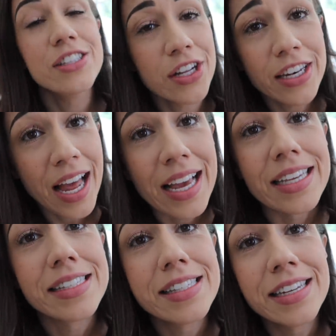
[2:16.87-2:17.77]
he's not
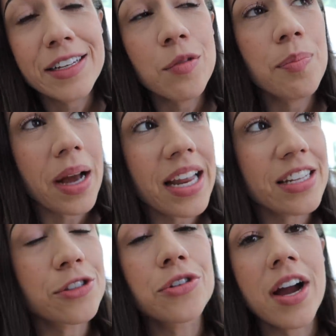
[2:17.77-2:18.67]
nice and he'll bite
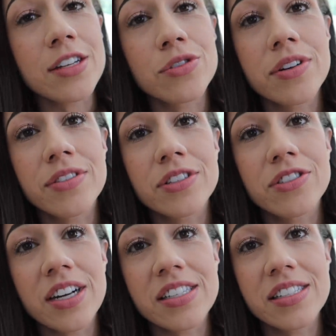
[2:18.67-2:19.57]
and scratch whoever
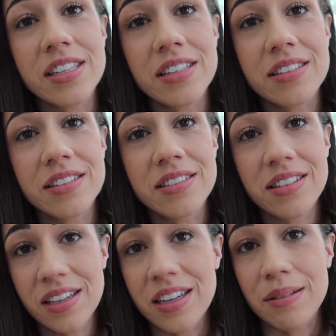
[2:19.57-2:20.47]
tries to clean